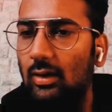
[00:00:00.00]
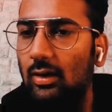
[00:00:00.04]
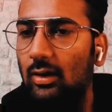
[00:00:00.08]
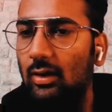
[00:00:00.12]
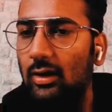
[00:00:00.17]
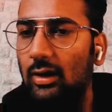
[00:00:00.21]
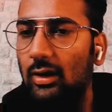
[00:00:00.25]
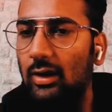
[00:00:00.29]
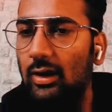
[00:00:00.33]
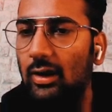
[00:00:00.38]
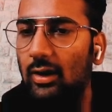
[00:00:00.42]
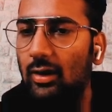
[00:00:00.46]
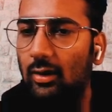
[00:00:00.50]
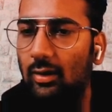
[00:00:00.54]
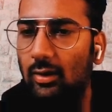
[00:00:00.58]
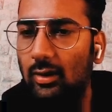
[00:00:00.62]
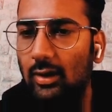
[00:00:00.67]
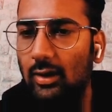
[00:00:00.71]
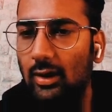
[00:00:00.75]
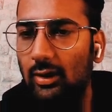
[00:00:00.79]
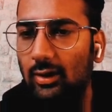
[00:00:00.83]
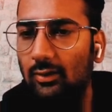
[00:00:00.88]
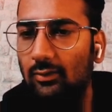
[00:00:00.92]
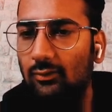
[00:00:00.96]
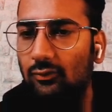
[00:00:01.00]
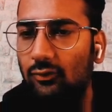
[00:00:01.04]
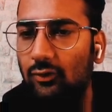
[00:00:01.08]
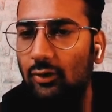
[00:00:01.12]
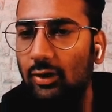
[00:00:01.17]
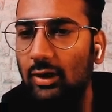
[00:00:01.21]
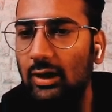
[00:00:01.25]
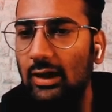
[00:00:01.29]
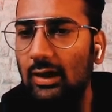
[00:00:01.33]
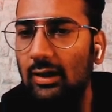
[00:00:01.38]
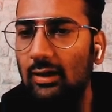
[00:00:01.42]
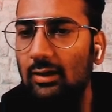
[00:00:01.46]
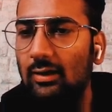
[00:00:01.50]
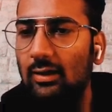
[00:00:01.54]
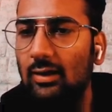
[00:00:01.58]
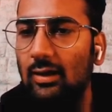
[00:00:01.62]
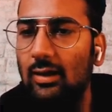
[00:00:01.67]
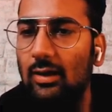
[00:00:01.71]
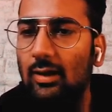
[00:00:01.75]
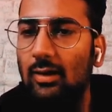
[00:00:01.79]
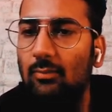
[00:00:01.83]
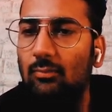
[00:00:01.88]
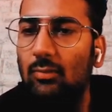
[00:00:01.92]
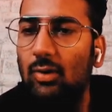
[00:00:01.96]
here it is 3
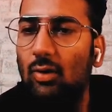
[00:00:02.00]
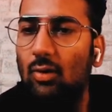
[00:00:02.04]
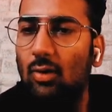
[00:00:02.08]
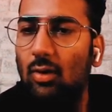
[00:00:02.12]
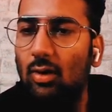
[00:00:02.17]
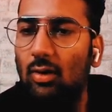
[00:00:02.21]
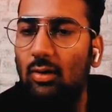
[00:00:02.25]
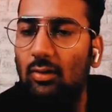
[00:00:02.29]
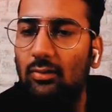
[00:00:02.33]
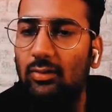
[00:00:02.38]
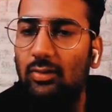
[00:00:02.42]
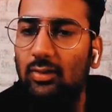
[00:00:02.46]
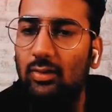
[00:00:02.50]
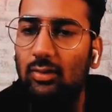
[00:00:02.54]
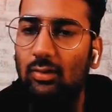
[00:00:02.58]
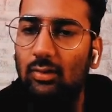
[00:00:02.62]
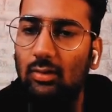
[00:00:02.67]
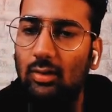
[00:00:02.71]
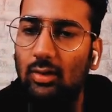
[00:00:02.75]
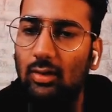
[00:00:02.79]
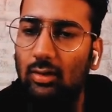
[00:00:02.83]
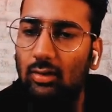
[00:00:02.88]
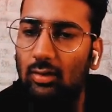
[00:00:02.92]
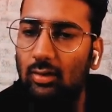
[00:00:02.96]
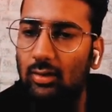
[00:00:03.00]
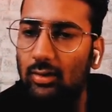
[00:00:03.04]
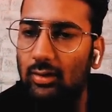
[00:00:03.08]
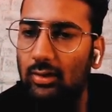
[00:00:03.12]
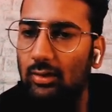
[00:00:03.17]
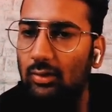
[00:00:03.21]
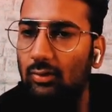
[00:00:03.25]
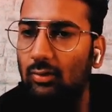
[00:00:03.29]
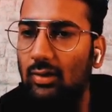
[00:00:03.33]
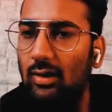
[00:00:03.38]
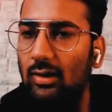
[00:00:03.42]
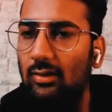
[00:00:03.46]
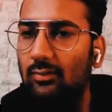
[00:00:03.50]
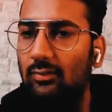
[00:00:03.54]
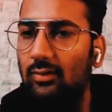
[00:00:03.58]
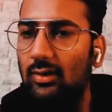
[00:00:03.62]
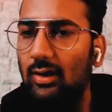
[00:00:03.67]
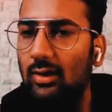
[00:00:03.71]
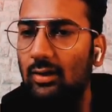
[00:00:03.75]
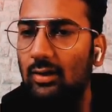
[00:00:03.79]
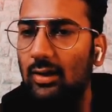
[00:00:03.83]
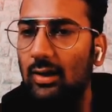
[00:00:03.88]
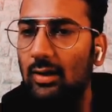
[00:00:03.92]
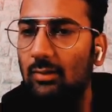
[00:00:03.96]
because you can
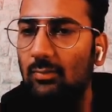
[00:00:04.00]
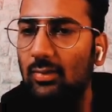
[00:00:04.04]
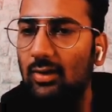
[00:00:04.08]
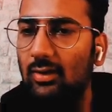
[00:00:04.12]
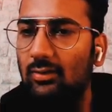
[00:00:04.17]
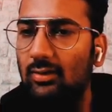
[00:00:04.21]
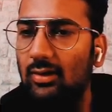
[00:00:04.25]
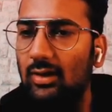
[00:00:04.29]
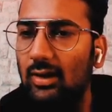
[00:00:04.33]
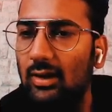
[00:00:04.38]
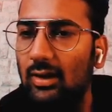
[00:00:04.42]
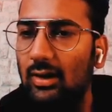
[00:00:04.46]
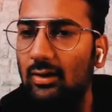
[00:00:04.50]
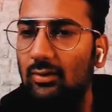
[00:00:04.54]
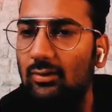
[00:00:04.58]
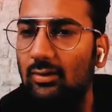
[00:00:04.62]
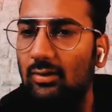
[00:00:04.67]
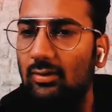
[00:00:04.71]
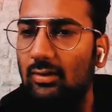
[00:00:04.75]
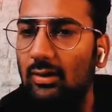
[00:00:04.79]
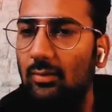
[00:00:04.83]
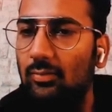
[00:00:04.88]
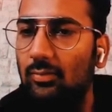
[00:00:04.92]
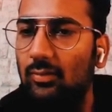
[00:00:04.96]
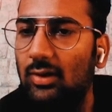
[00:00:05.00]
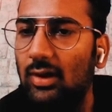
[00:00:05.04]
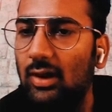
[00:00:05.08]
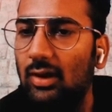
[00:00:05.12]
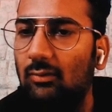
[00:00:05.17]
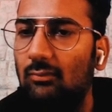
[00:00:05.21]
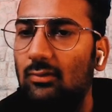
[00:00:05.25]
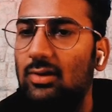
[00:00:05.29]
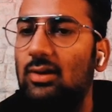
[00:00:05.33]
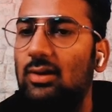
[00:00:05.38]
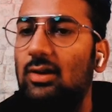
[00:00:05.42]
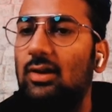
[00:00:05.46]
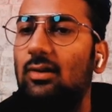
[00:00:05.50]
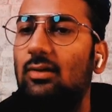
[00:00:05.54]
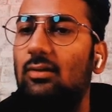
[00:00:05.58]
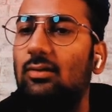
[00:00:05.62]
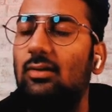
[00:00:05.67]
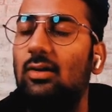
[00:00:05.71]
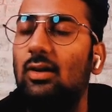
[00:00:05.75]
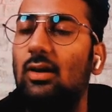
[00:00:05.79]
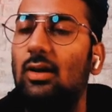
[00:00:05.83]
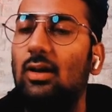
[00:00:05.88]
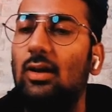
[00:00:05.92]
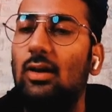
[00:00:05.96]
see ABC is a substring which
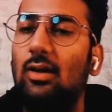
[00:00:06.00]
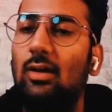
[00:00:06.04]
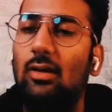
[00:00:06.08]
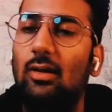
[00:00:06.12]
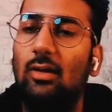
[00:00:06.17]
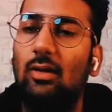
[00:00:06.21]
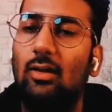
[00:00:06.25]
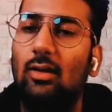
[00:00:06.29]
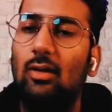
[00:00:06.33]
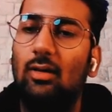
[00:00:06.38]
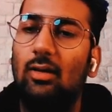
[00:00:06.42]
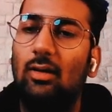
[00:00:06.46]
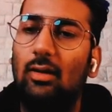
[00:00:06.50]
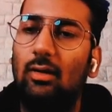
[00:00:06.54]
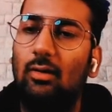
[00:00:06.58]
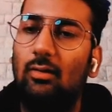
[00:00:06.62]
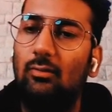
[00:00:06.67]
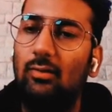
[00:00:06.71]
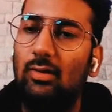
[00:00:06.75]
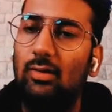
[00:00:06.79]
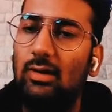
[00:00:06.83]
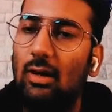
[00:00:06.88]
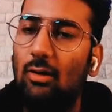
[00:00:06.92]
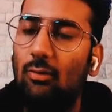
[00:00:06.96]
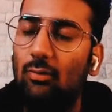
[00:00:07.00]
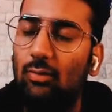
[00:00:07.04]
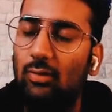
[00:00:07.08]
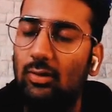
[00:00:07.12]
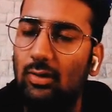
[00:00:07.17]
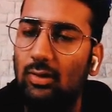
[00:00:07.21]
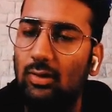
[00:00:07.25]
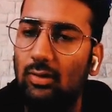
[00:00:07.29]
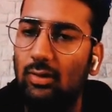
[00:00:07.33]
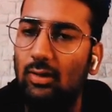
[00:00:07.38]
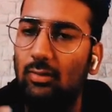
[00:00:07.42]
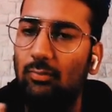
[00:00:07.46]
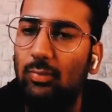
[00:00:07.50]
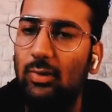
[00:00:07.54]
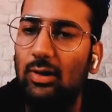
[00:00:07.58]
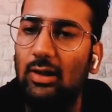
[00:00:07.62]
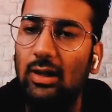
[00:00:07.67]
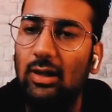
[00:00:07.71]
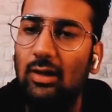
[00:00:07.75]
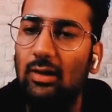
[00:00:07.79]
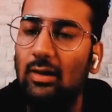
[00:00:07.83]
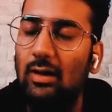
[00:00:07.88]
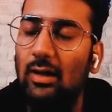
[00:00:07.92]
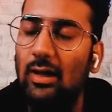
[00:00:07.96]
is without
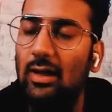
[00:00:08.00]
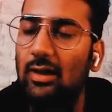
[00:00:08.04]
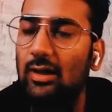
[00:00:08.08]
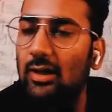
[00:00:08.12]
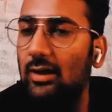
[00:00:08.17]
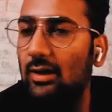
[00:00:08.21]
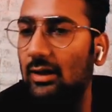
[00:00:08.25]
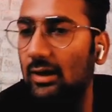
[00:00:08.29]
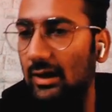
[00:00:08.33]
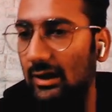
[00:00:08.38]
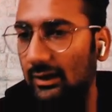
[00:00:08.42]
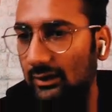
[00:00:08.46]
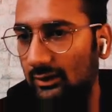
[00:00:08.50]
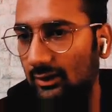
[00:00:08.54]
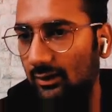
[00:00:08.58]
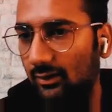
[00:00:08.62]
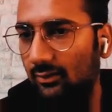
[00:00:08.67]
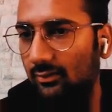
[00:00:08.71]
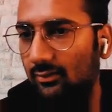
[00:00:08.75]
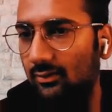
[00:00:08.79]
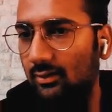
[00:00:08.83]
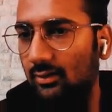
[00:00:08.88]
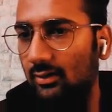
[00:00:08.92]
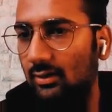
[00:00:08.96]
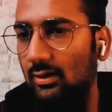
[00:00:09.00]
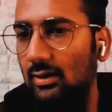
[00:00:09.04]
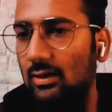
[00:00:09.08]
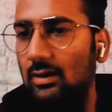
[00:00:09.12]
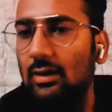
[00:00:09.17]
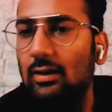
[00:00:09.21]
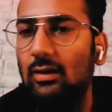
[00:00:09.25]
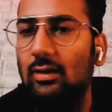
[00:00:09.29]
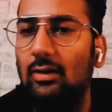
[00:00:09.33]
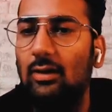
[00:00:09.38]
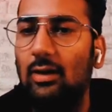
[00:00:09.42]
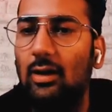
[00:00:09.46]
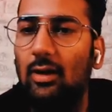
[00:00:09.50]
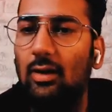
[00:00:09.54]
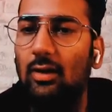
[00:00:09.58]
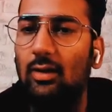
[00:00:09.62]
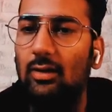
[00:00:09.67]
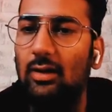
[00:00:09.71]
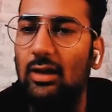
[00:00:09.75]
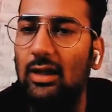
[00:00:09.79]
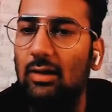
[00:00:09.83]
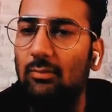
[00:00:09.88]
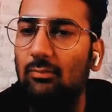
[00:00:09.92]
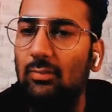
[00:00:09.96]
repeating any characters.
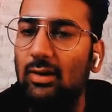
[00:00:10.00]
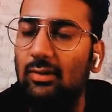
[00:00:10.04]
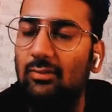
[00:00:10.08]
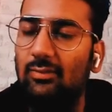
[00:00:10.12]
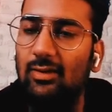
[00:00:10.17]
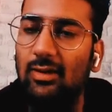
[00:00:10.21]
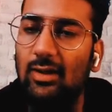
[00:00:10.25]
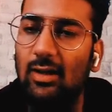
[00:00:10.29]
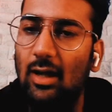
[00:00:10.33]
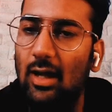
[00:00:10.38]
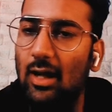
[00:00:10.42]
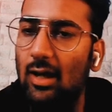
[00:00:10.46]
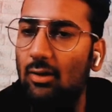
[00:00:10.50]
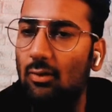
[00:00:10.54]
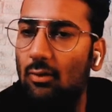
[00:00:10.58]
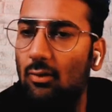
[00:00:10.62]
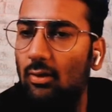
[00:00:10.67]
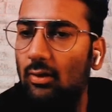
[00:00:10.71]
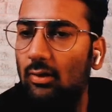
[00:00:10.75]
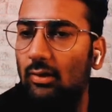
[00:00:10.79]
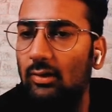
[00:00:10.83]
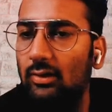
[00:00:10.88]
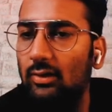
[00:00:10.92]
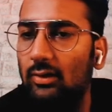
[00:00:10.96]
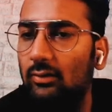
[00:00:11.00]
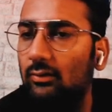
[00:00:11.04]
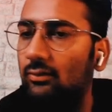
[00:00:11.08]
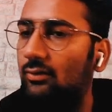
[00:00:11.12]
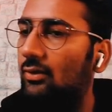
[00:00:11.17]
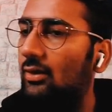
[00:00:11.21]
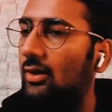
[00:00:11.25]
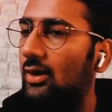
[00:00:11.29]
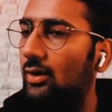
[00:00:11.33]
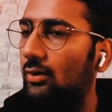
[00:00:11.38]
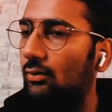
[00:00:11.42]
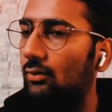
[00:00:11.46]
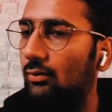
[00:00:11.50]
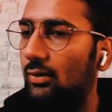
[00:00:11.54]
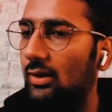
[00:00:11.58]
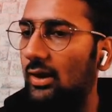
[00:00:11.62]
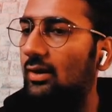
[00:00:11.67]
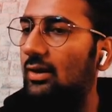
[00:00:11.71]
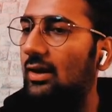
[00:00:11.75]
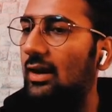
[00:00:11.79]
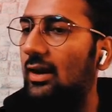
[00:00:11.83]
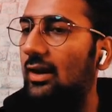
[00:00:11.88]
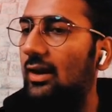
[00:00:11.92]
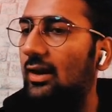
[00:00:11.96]
ABC are all 3
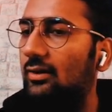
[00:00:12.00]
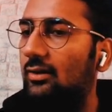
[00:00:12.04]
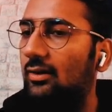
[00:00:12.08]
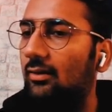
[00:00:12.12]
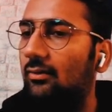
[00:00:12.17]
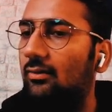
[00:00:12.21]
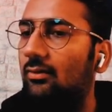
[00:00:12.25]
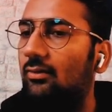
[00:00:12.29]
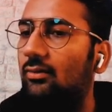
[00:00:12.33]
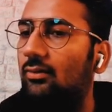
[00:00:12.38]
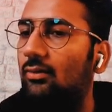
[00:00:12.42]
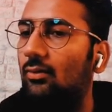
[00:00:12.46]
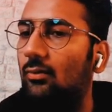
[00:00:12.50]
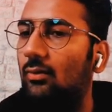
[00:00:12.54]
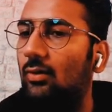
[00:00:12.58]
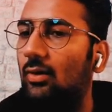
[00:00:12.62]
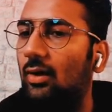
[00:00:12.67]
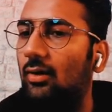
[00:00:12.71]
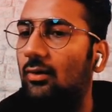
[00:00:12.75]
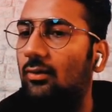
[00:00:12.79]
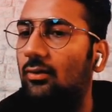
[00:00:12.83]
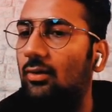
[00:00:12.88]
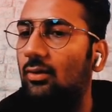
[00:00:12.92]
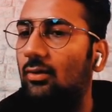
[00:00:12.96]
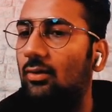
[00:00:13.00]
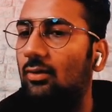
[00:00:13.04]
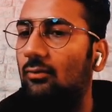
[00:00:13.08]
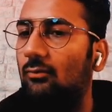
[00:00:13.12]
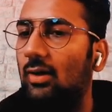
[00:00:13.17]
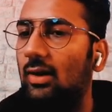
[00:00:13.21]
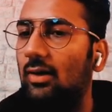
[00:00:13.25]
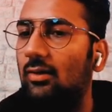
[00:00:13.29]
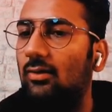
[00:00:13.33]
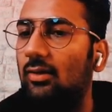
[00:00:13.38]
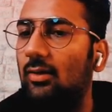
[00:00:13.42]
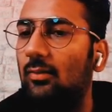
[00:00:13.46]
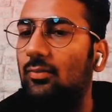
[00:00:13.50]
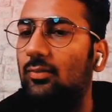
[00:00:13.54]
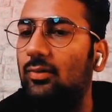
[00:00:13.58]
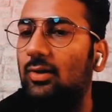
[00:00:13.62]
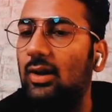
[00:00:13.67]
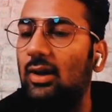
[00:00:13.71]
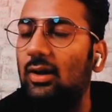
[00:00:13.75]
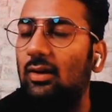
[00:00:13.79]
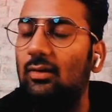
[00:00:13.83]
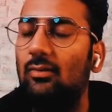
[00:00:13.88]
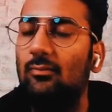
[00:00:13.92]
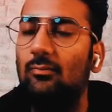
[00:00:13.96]
unique characters, so it's a one
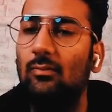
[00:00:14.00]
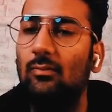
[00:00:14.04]
substring,